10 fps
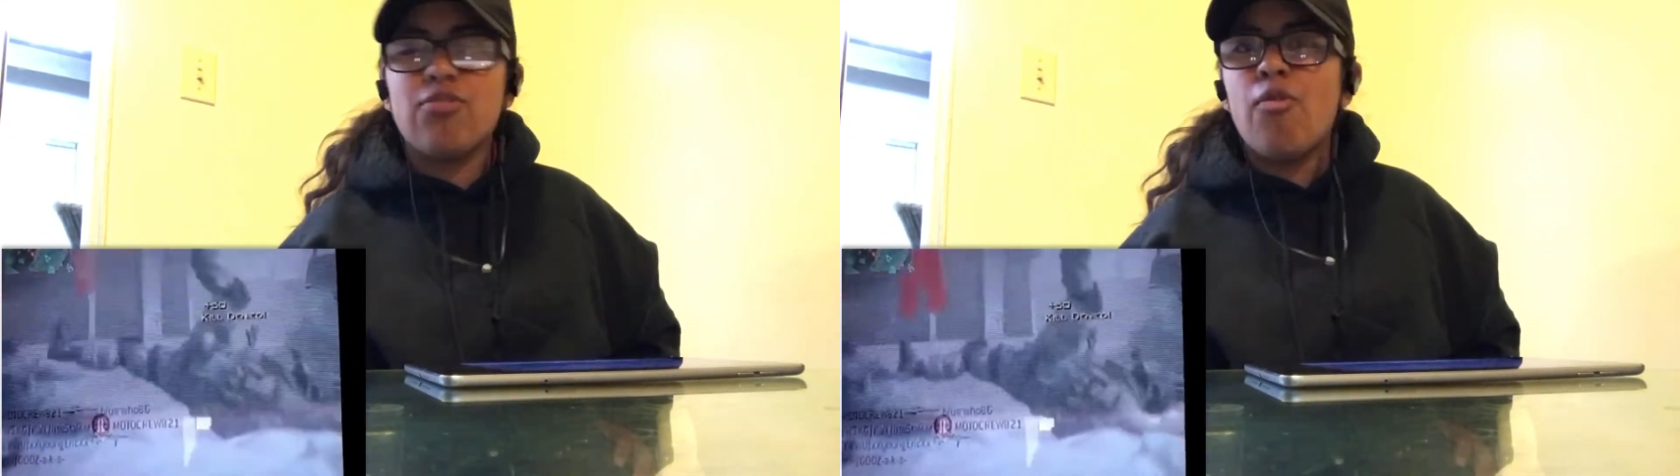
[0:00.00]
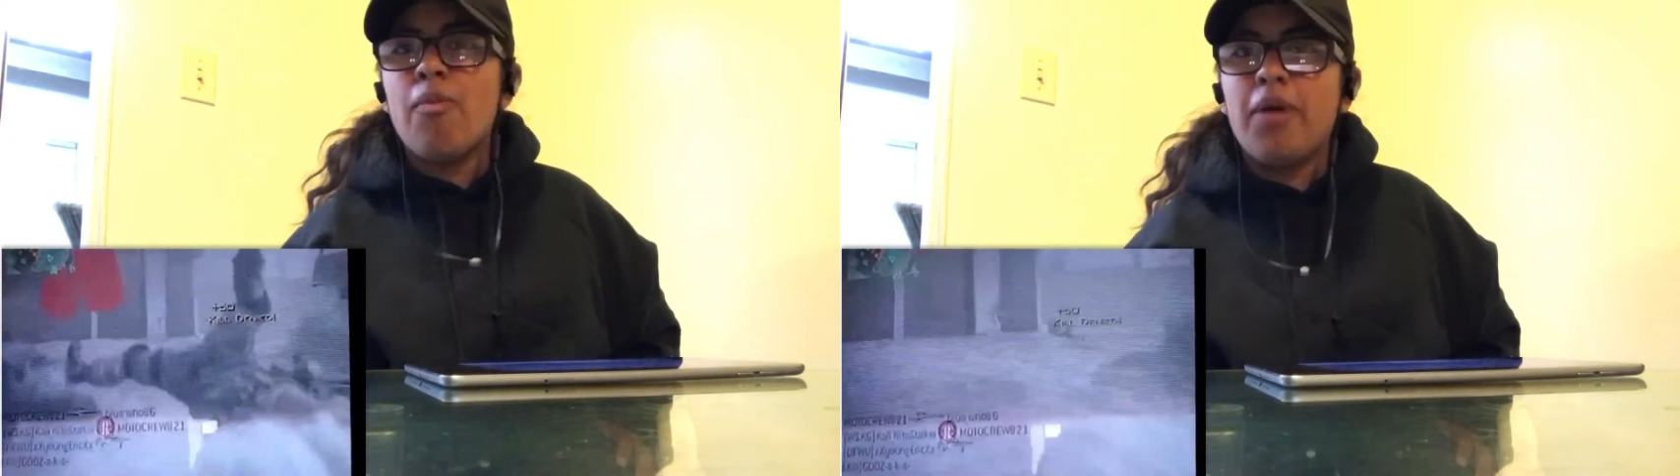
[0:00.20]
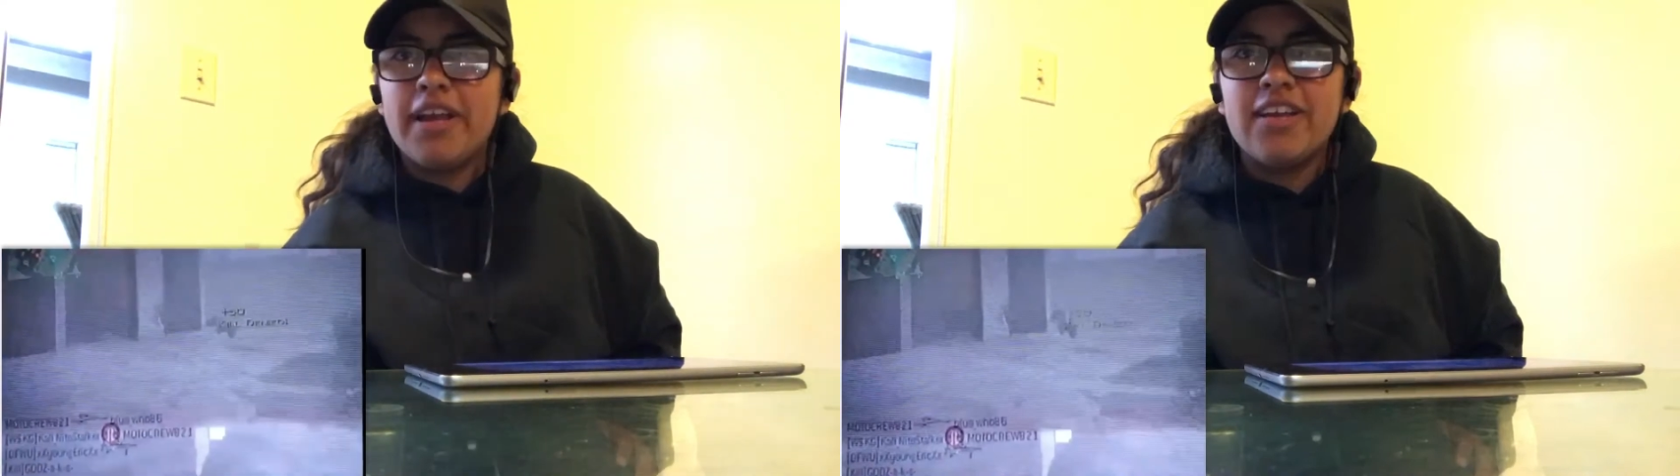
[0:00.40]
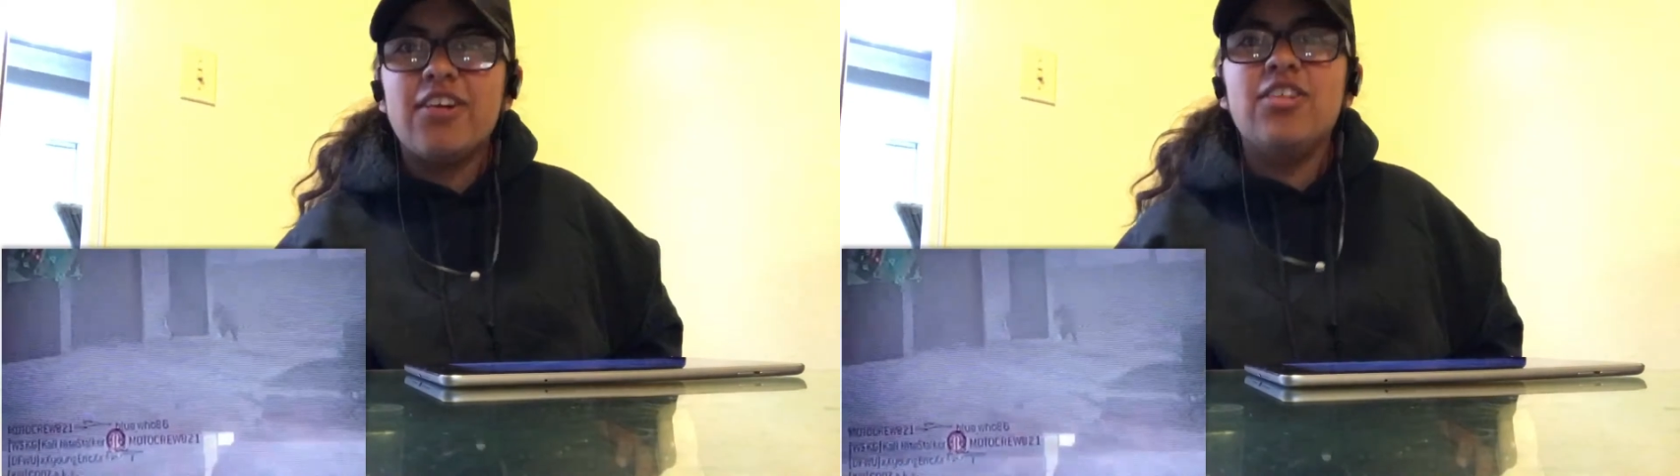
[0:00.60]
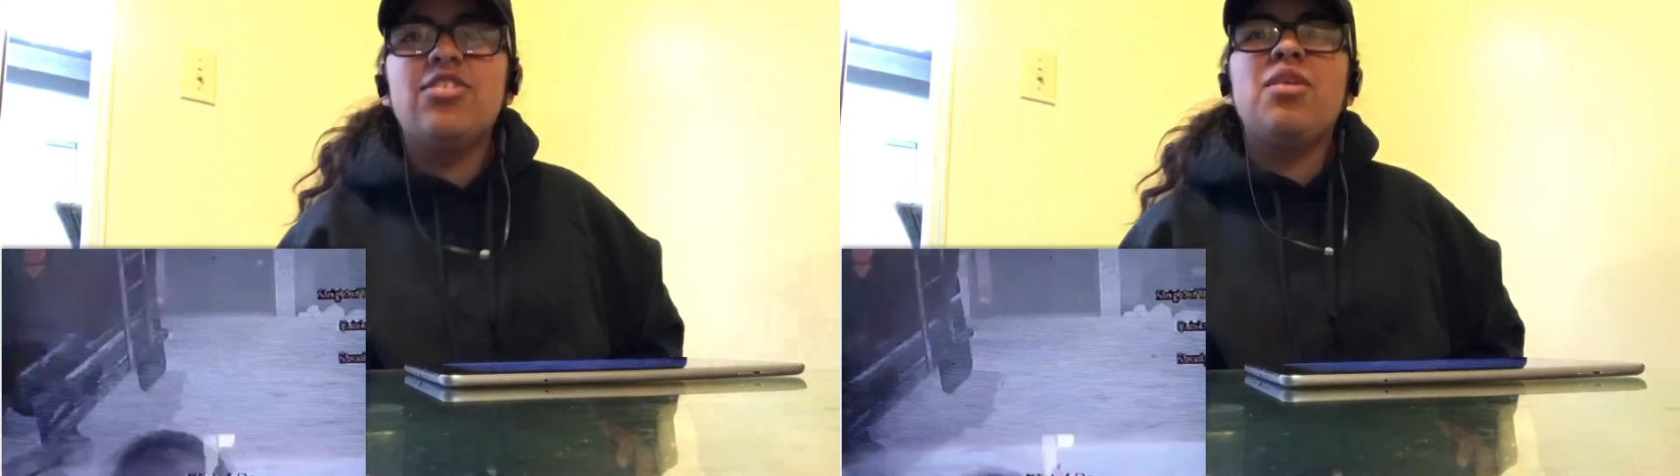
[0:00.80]
oh my
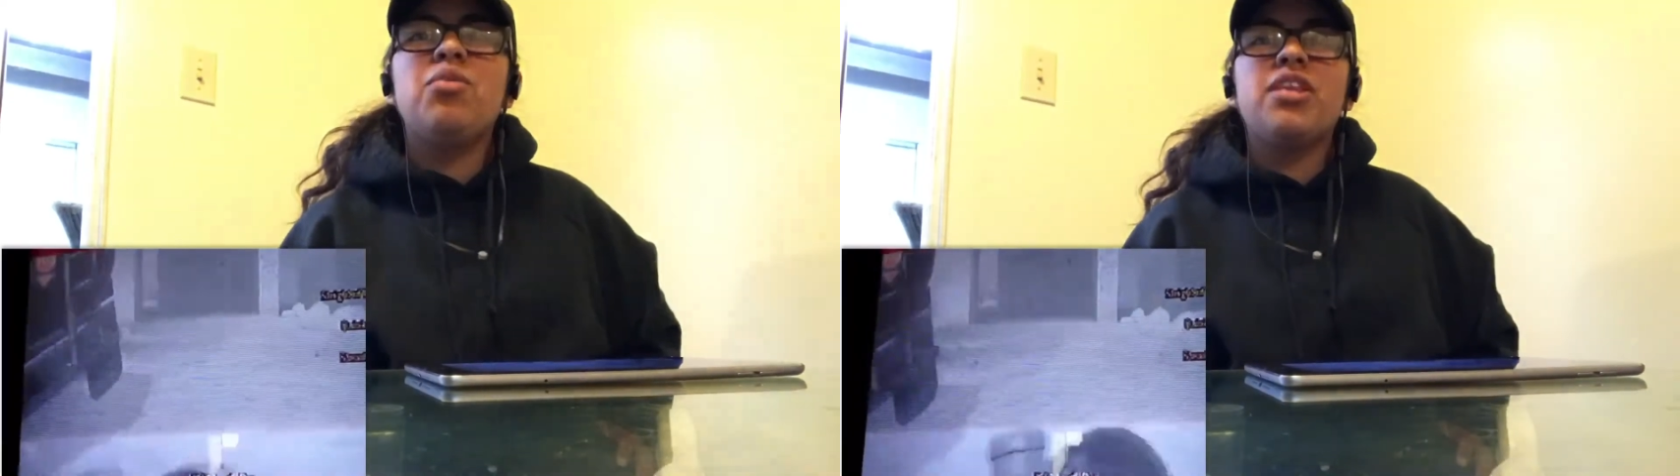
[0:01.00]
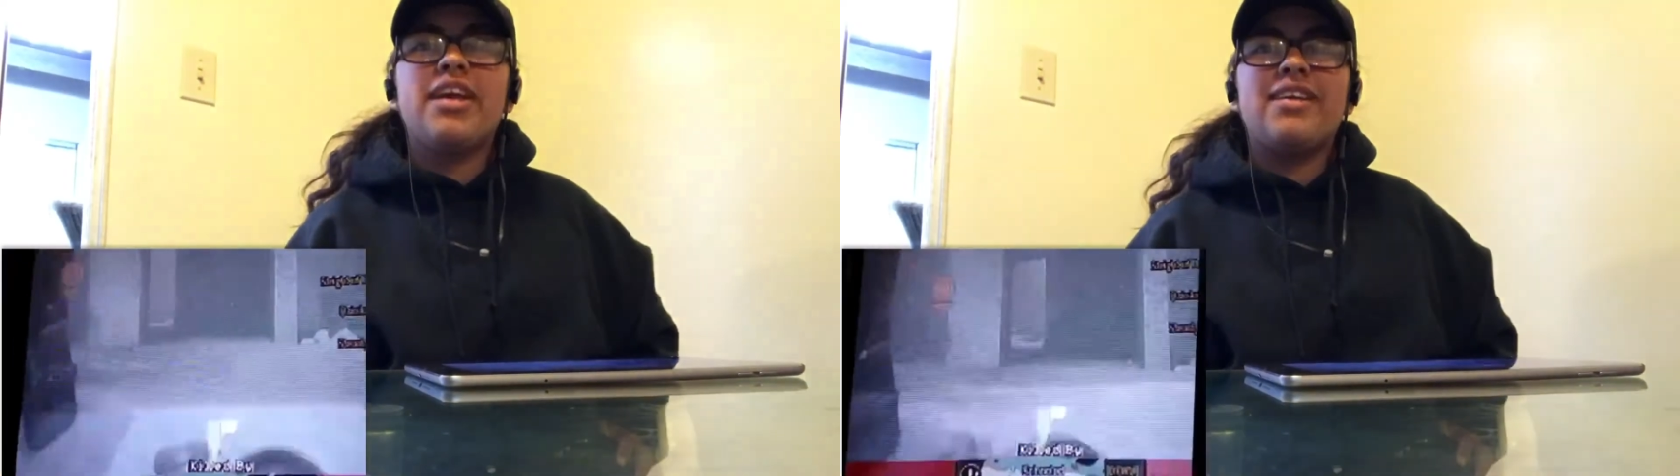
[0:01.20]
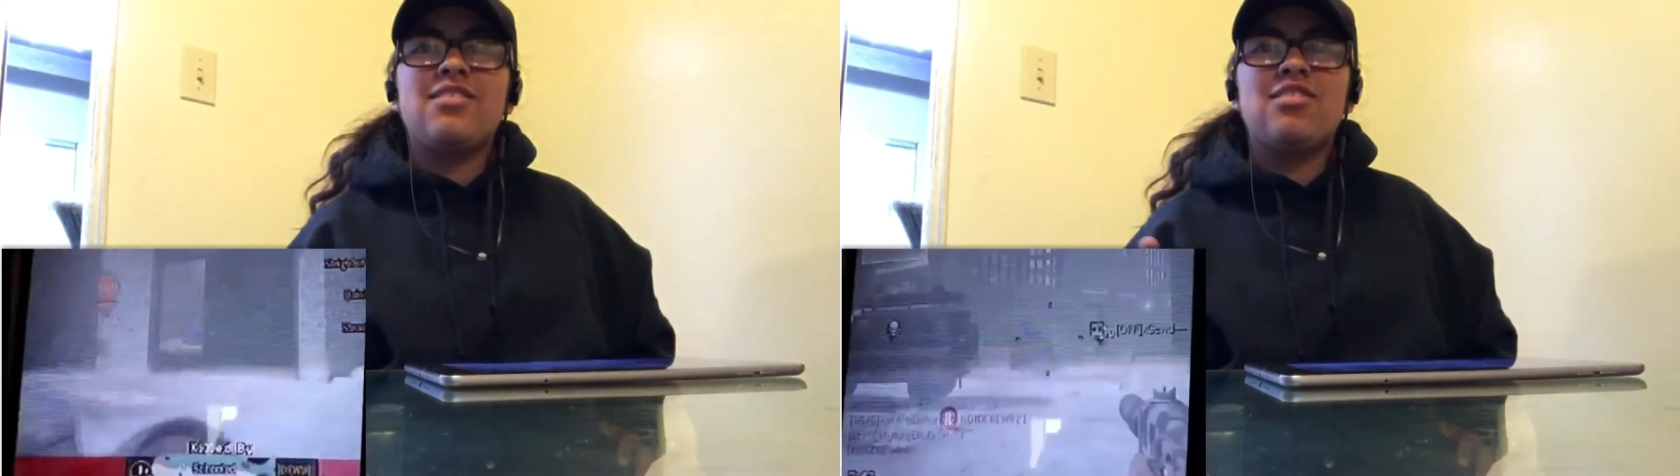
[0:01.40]
god, they were like